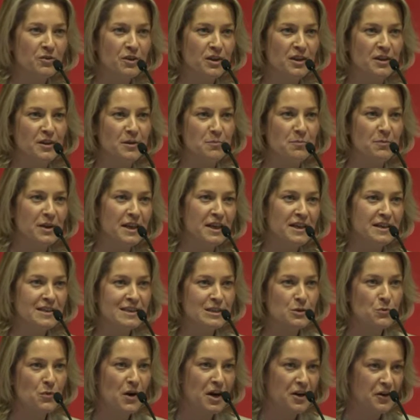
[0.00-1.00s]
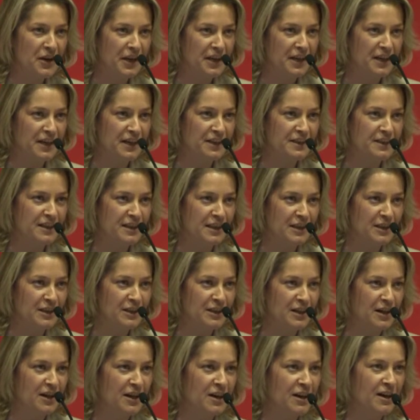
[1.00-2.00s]
uh, me swearing in,
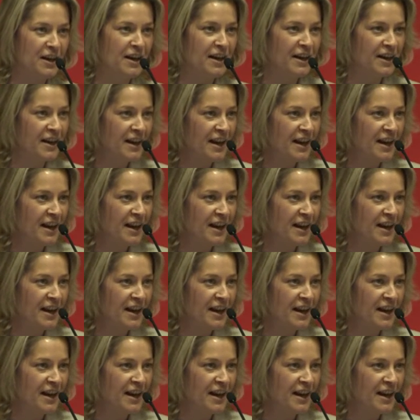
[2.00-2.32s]
in uh,